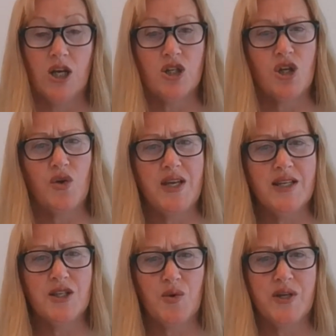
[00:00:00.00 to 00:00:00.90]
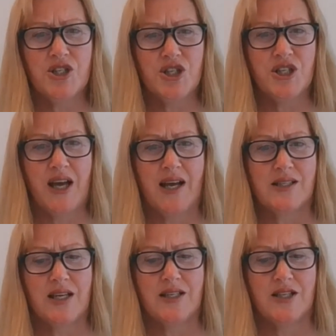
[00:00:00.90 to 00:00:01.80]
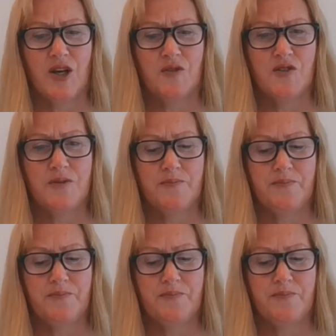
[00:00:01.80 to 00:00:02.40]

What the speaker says: So here's a question to ask ourselves.